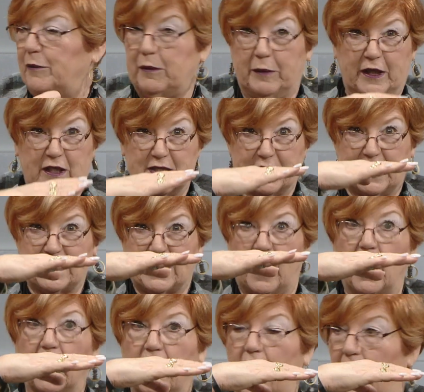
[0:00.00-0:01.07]
And because it's
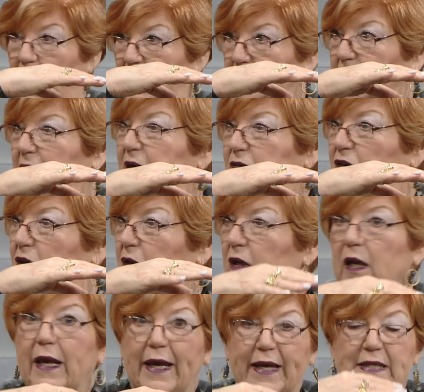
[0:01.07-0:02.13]
hung eye level,
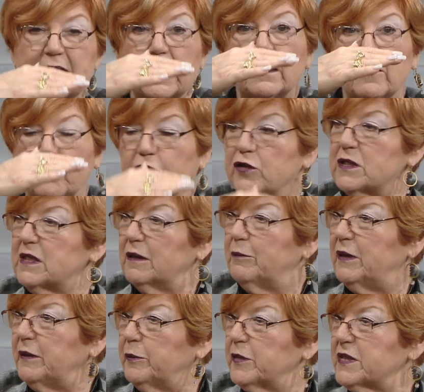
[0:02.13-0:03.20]
it's like the first thing
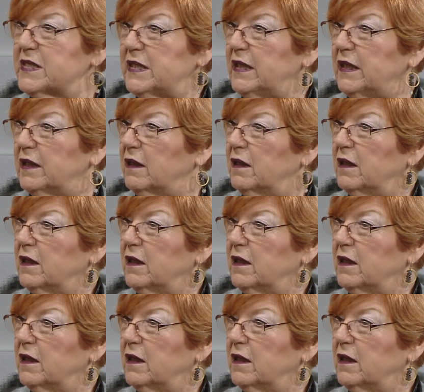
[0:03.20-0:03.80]
people see.